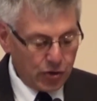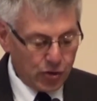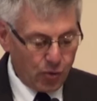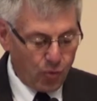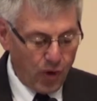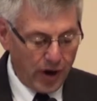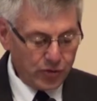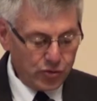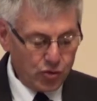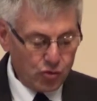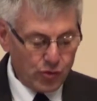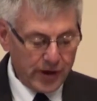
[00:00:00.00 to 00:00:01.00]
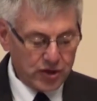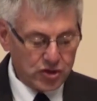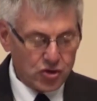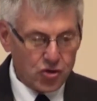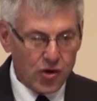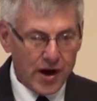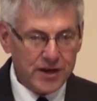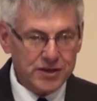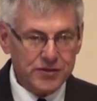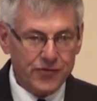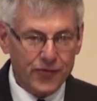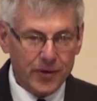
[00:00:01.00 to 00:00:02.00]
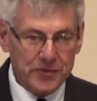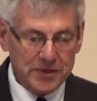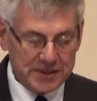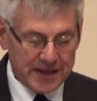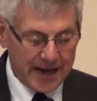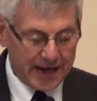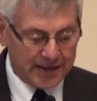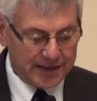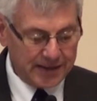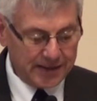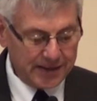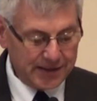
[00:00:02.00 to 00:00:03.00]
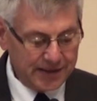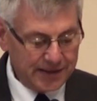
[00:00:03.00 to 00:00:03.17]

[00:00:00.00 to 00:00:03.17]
the one who raised Christ from the dead